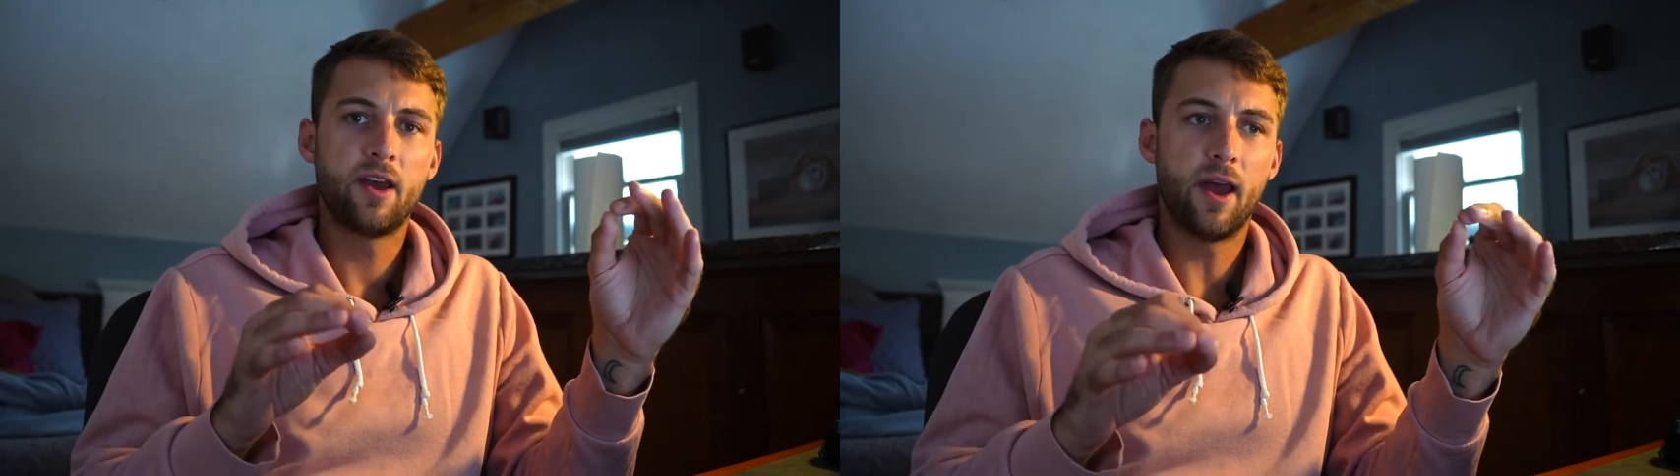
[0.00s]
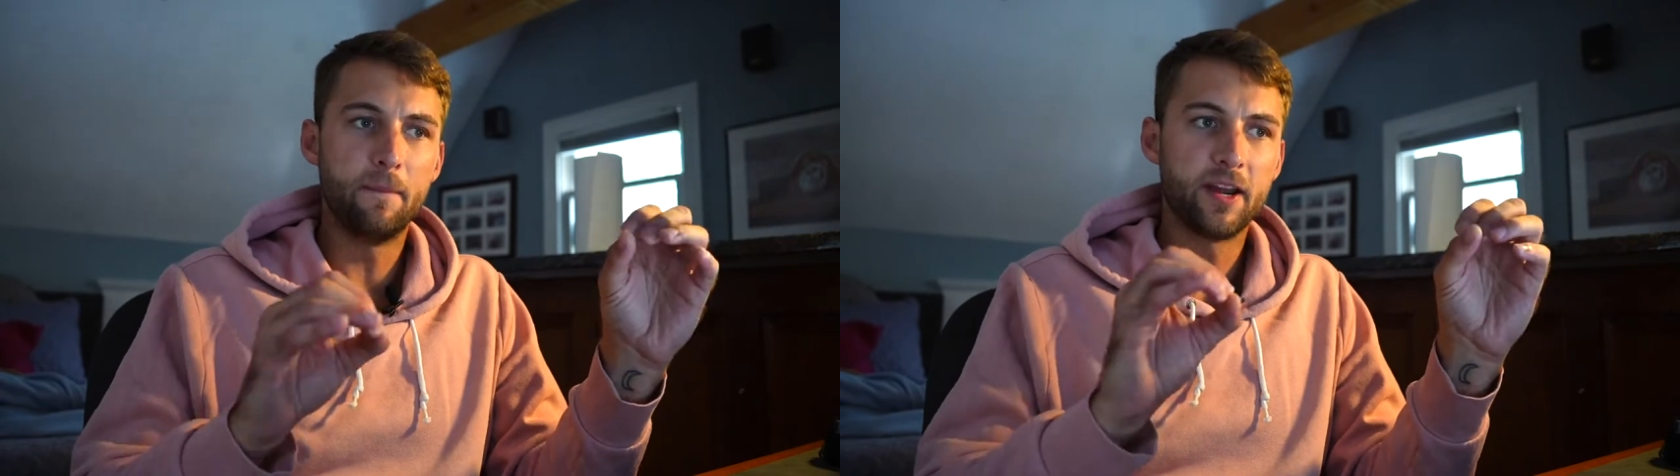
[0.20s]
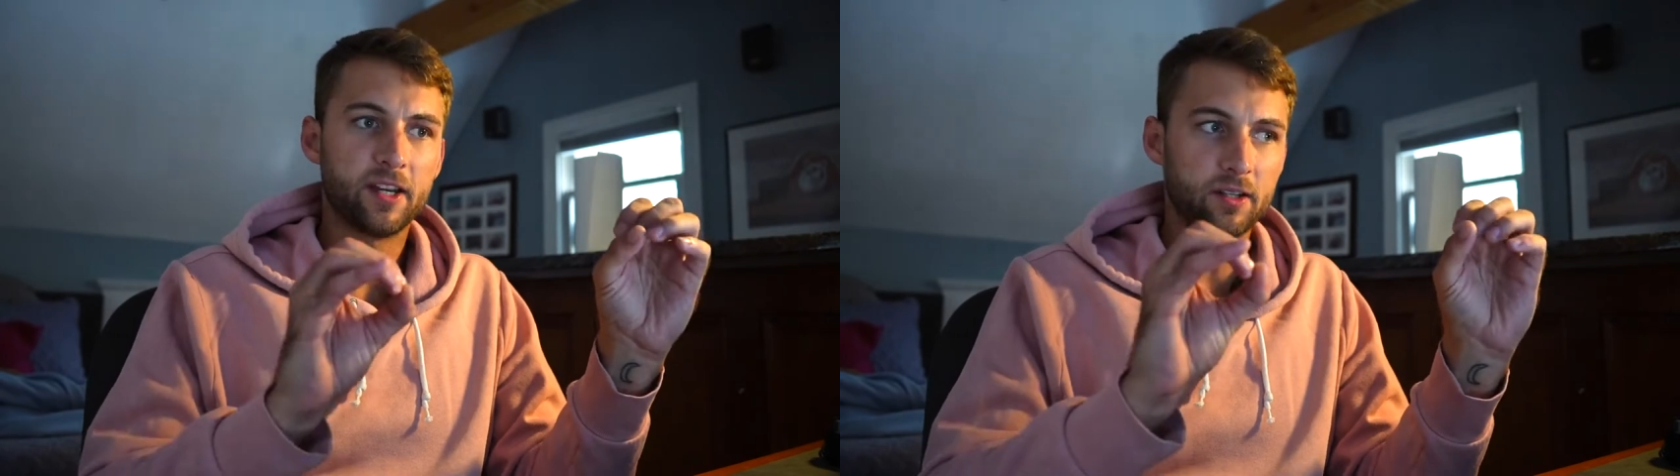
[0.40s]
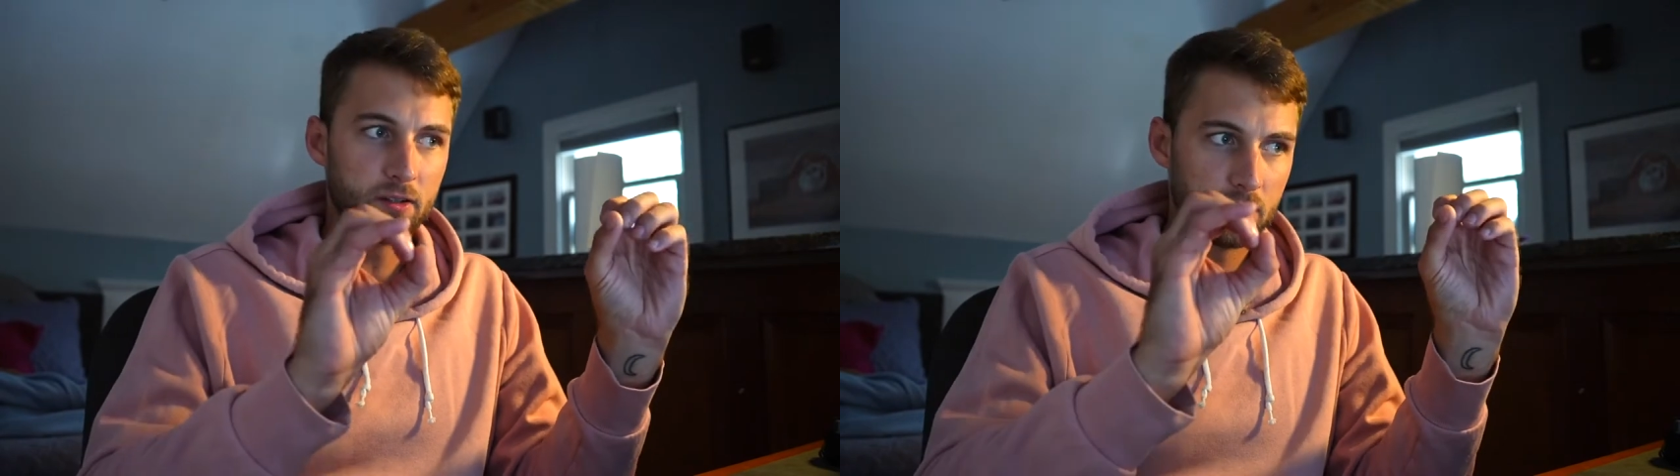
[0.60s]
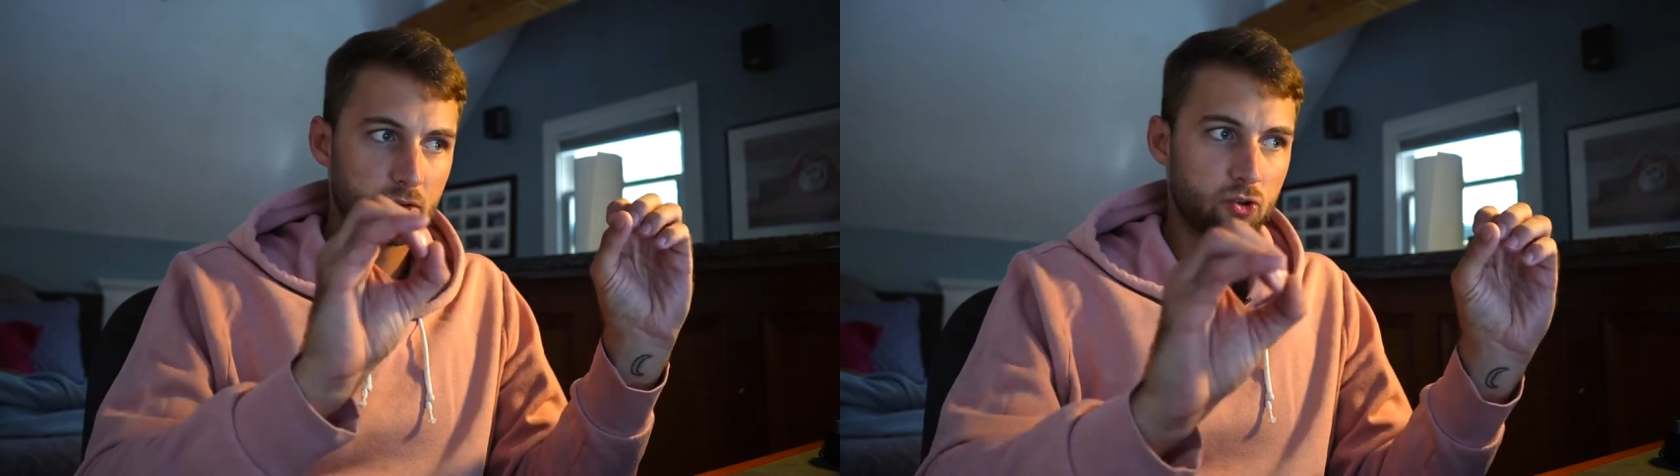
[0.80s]
and make it
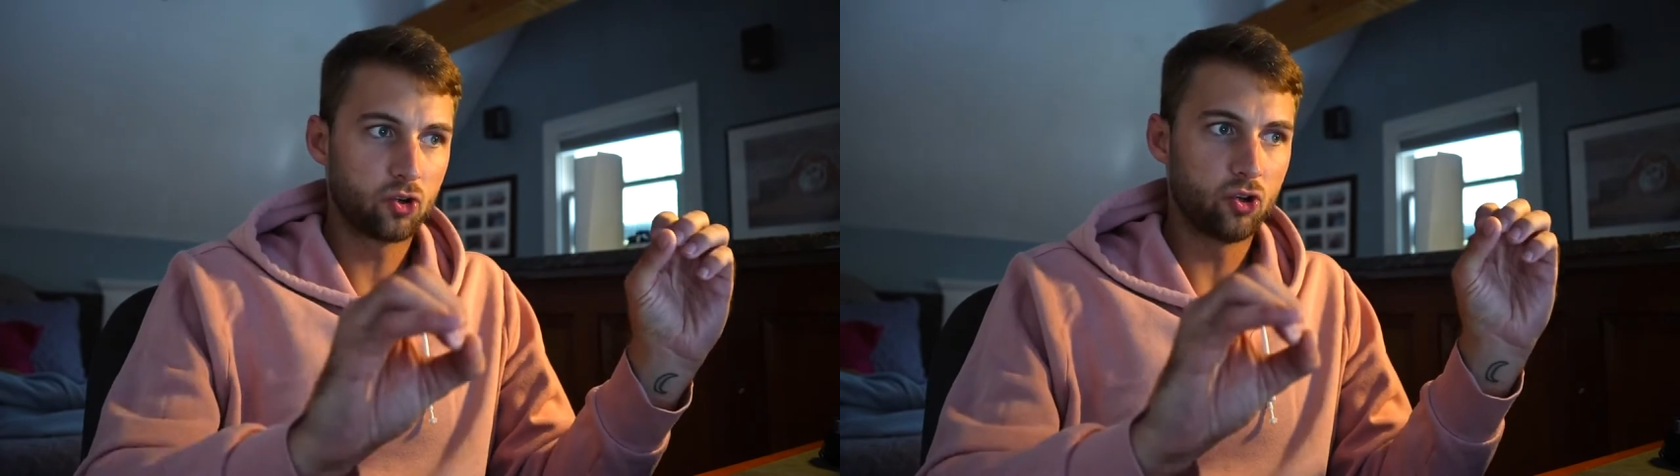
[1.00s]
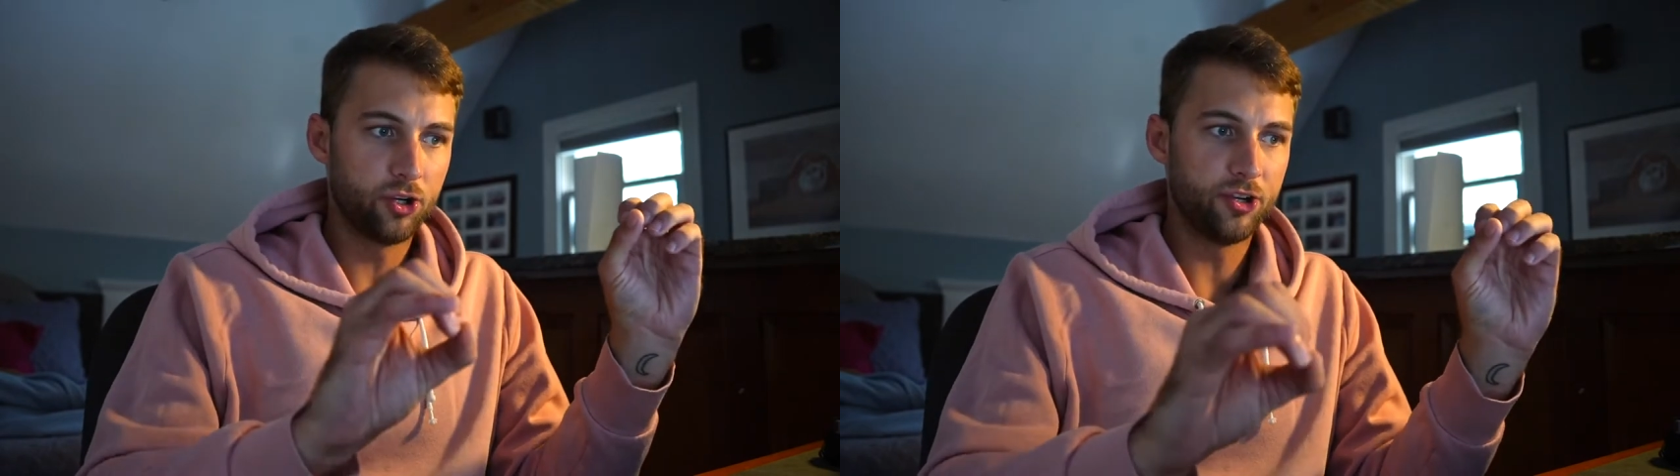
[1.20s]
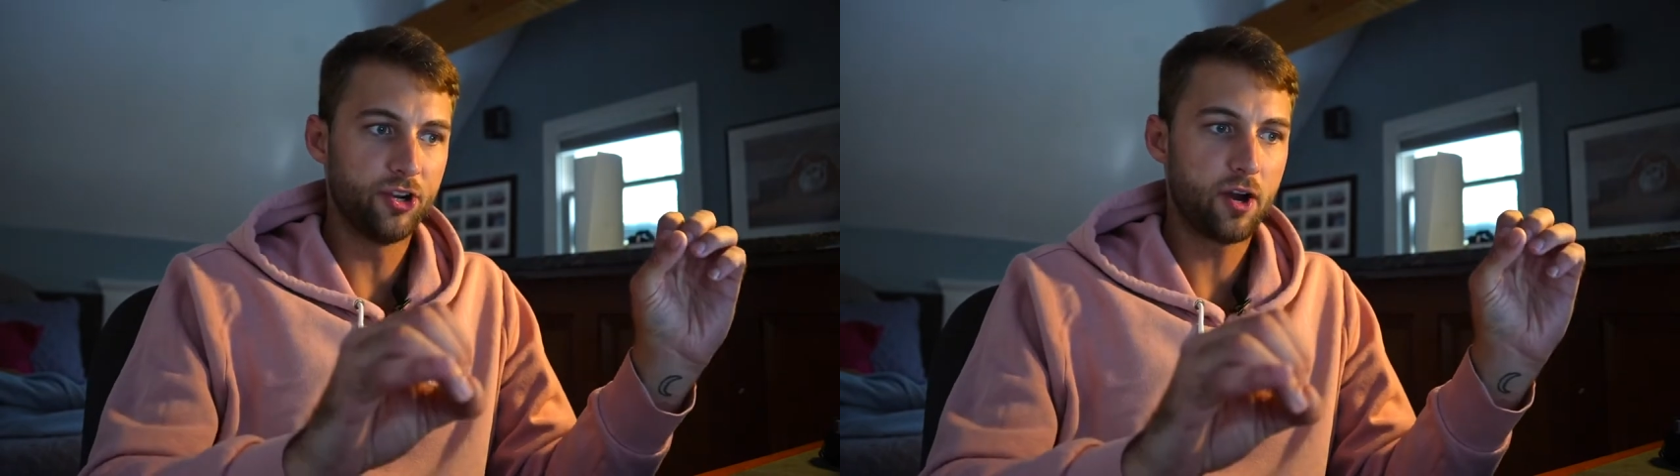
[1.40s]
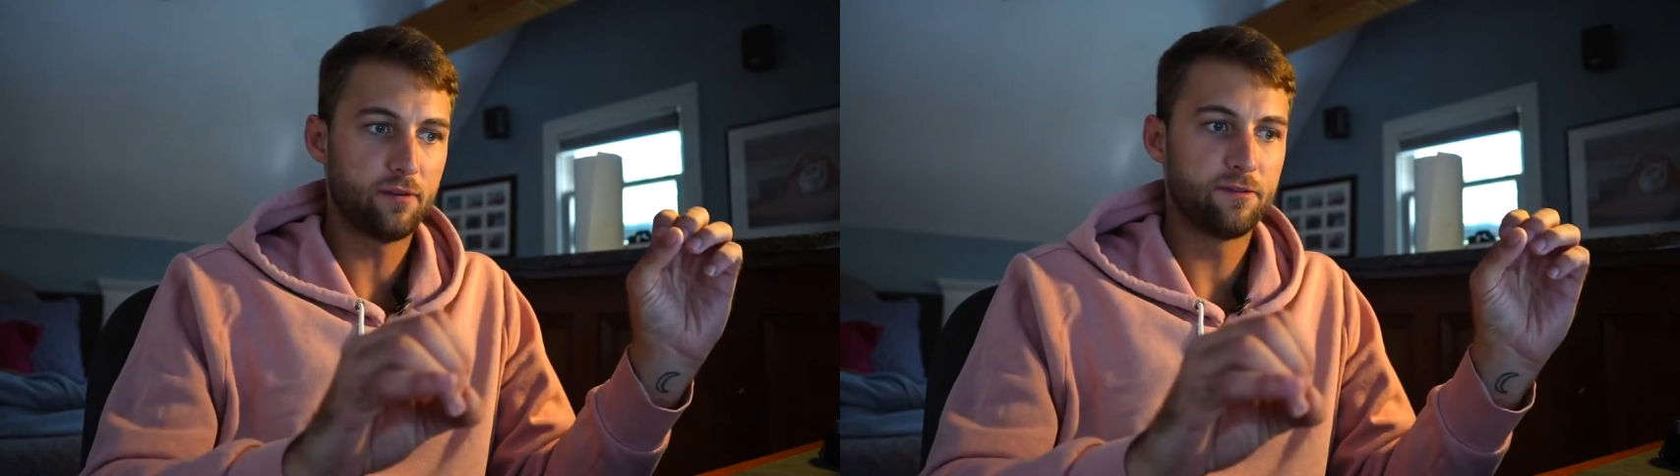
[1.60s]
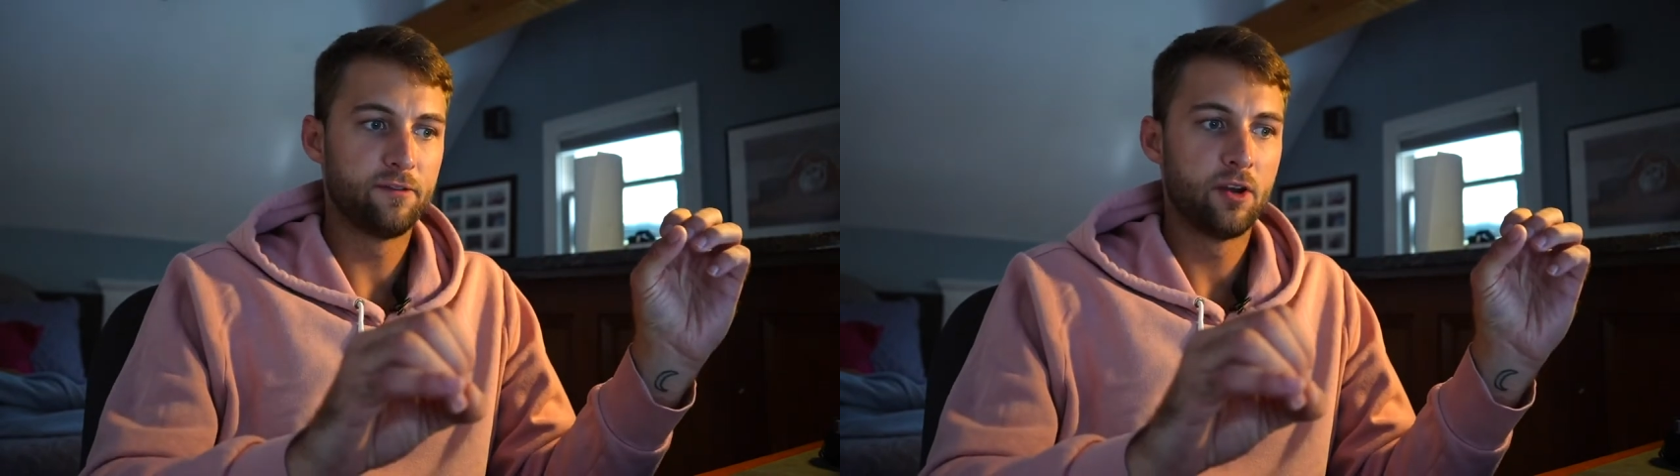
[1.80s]
good
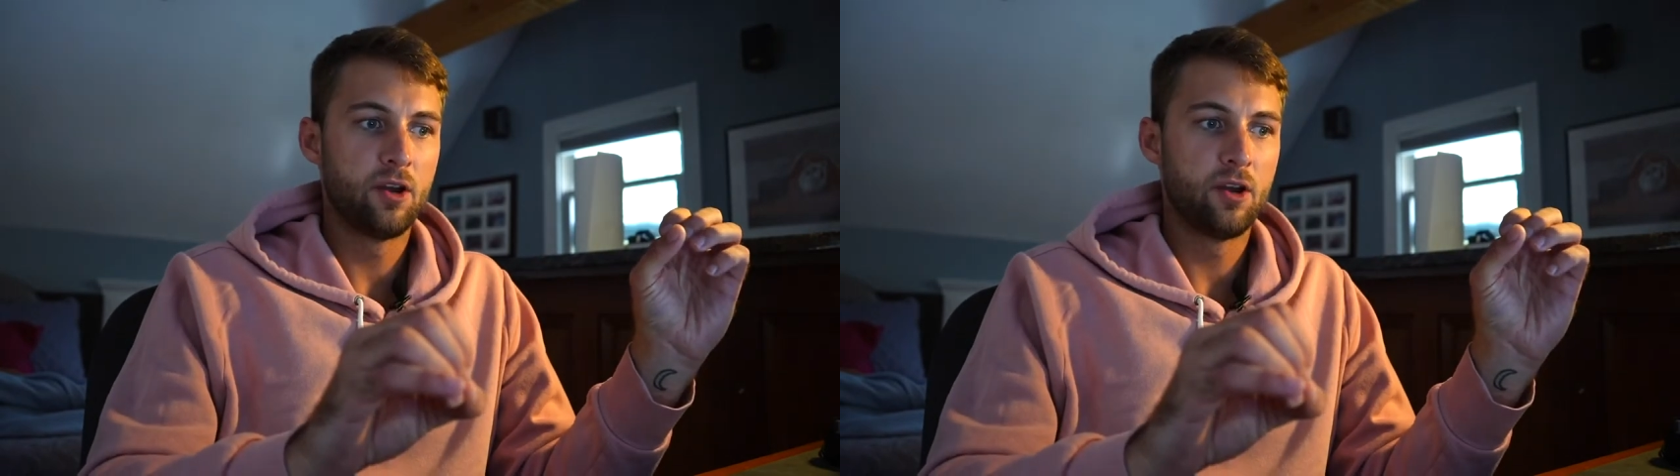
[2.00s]
enough.